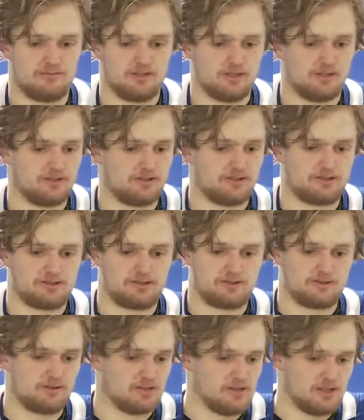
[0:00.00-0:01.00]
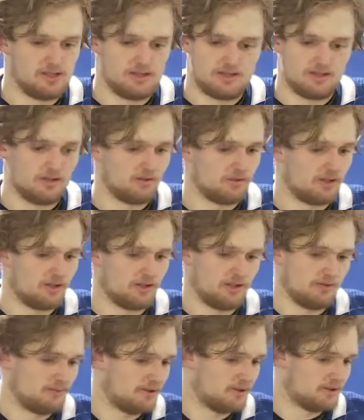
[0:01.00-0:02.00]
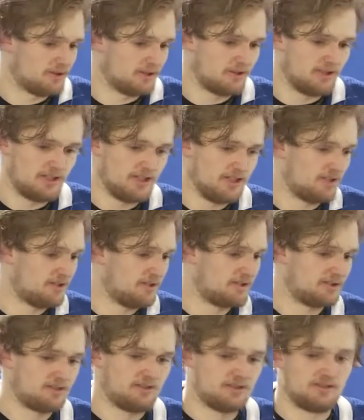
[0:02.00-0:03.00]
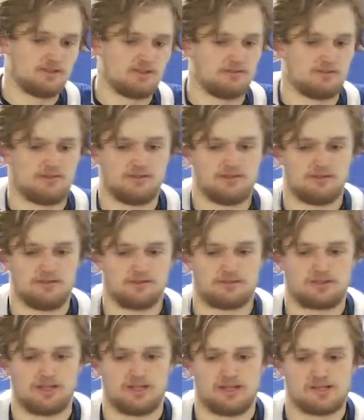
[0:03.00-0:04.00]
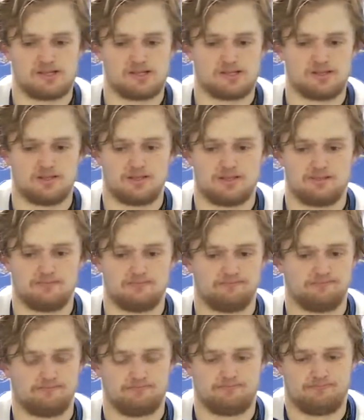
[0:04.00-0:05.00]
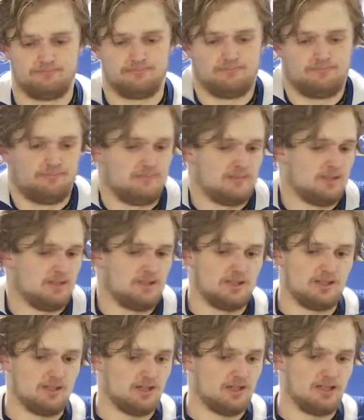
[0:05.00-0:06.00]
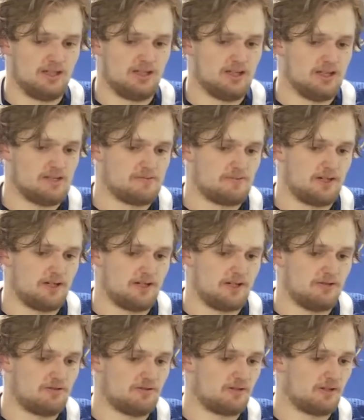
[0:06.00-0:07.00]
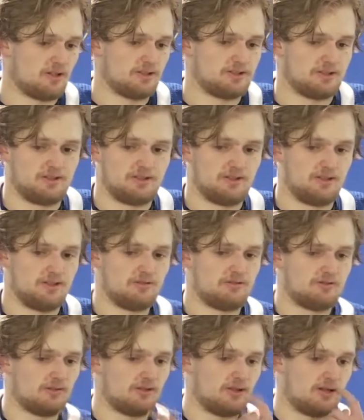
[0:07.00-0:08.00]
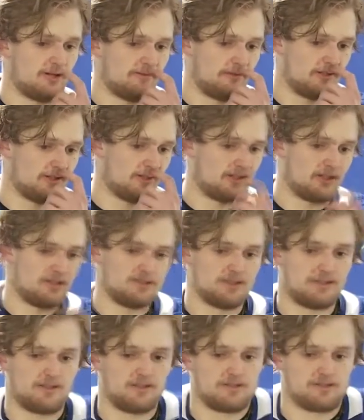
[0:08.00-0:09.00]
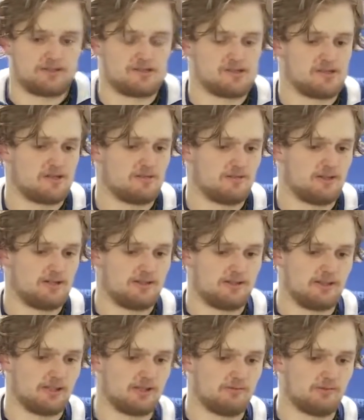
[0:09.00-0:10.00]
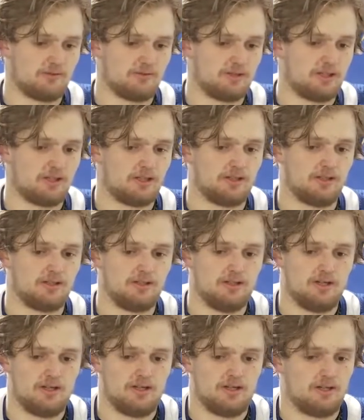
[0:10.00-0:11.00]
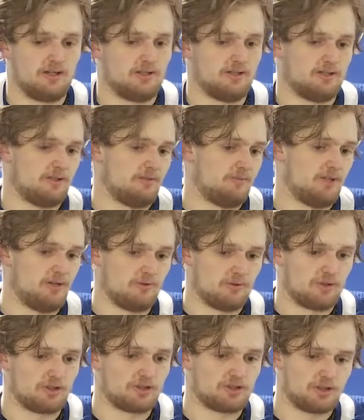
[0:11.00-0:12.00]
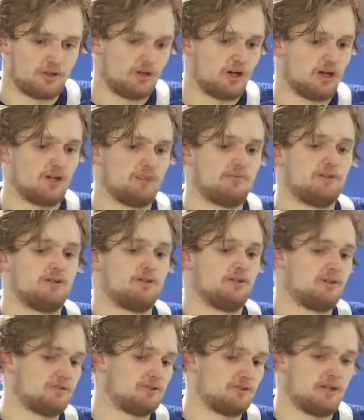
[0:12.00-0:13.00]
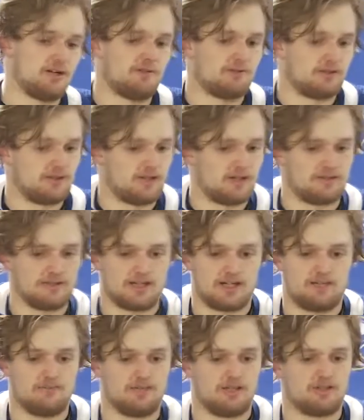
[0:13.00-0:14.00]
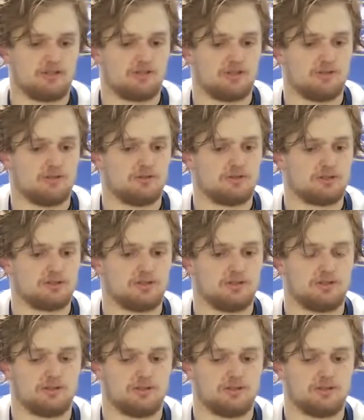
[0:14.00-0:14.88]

whether it's Oki, Pisser, Eakes, you know, all those guys. And it's been a huge for us and huge for a lot of the young guys, I think, just to see the way that they come to the rink. And they work so hard, but they're also having a great time making jokes and